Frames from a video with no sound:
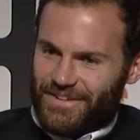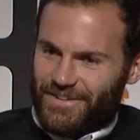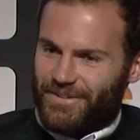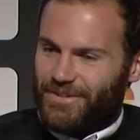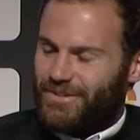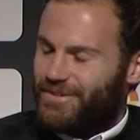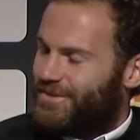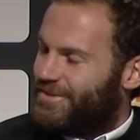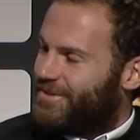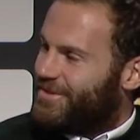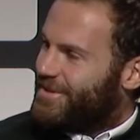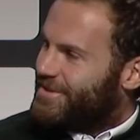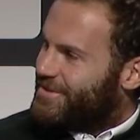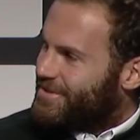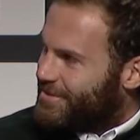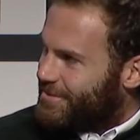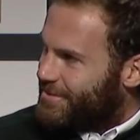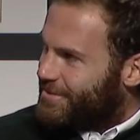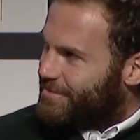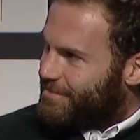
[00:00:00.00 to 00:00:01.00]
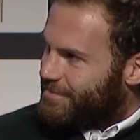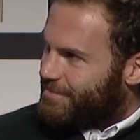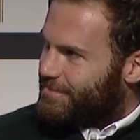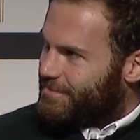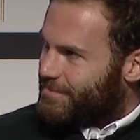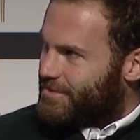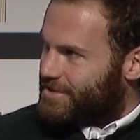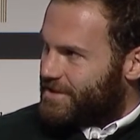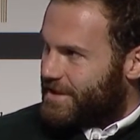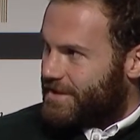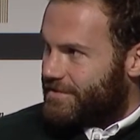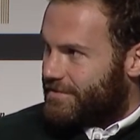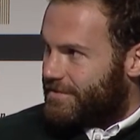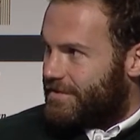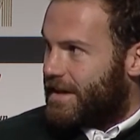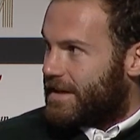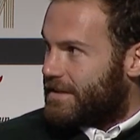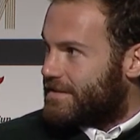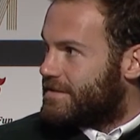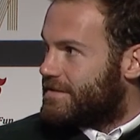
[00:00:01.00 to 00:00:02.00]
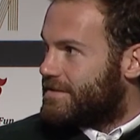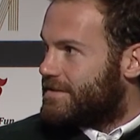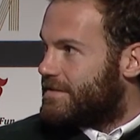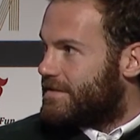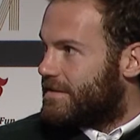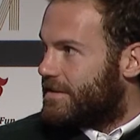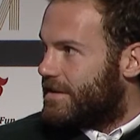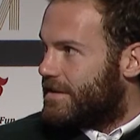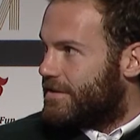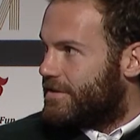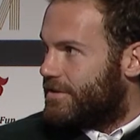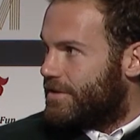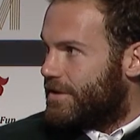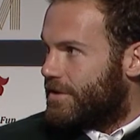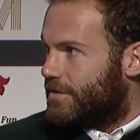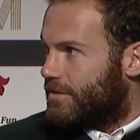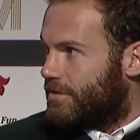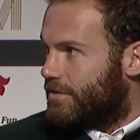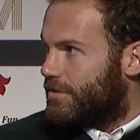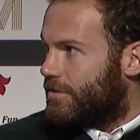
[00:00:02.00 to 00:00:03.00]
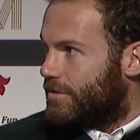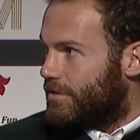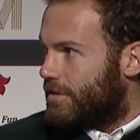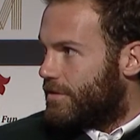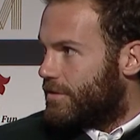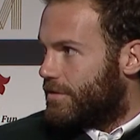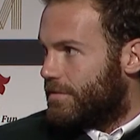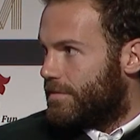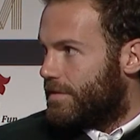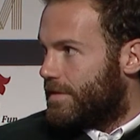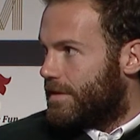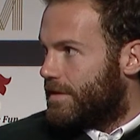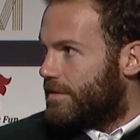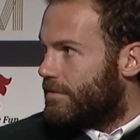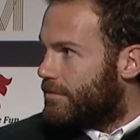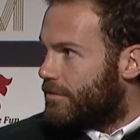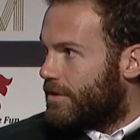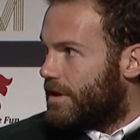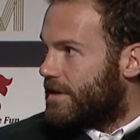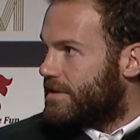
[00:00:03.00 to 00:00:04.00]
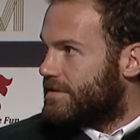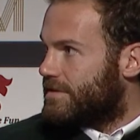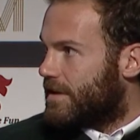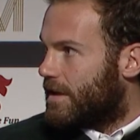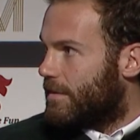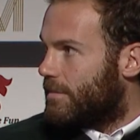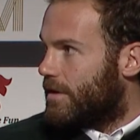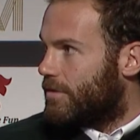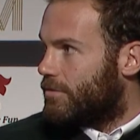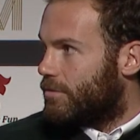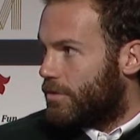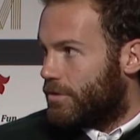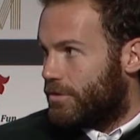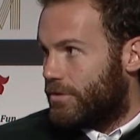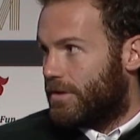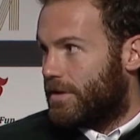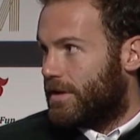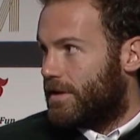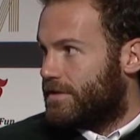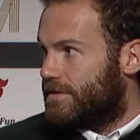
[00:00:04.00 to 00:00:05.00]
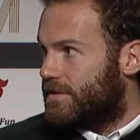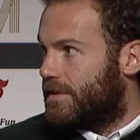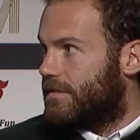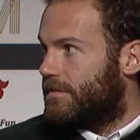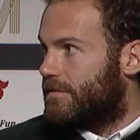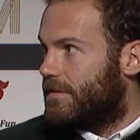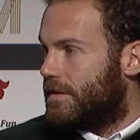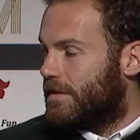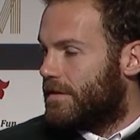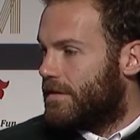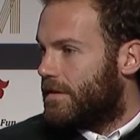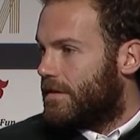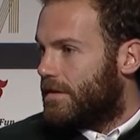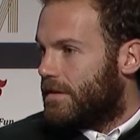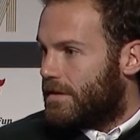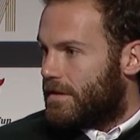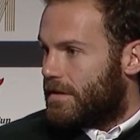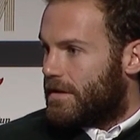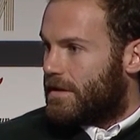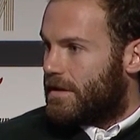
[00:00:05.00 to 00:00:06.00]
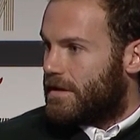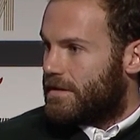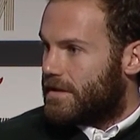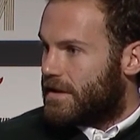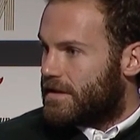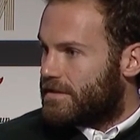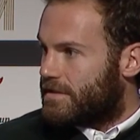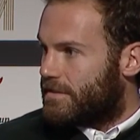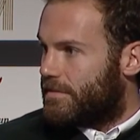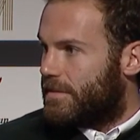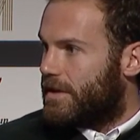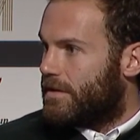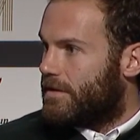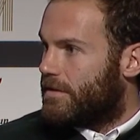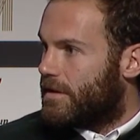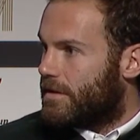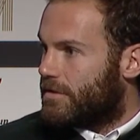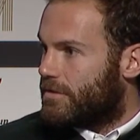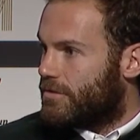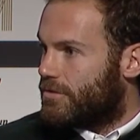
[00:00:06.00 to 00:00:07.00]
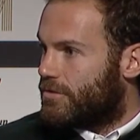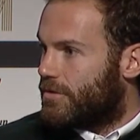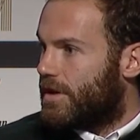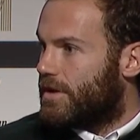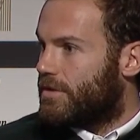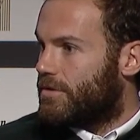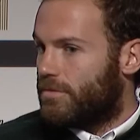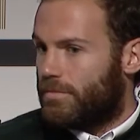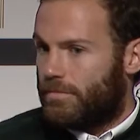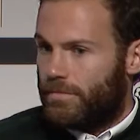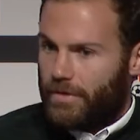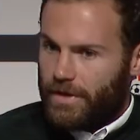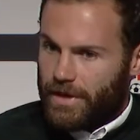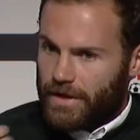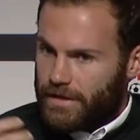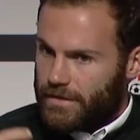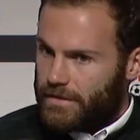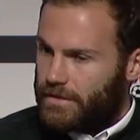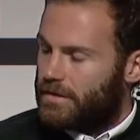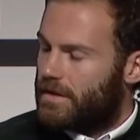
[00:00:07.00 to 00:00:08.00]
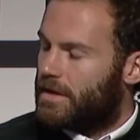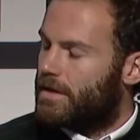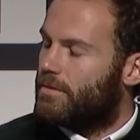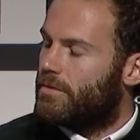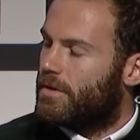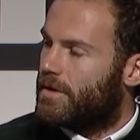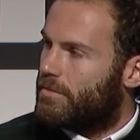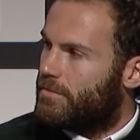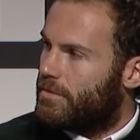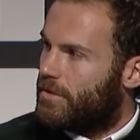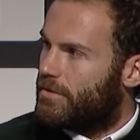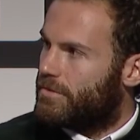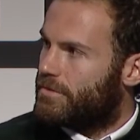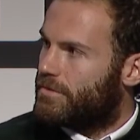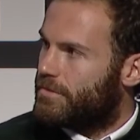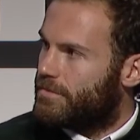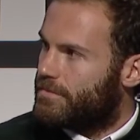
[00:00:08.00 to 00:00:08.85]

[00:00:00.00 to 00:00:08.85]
you you need to present facts and you mm-hmm. need to you need to be realistic about what you can achieve, and and that's the main thing to try to bring everyone on board.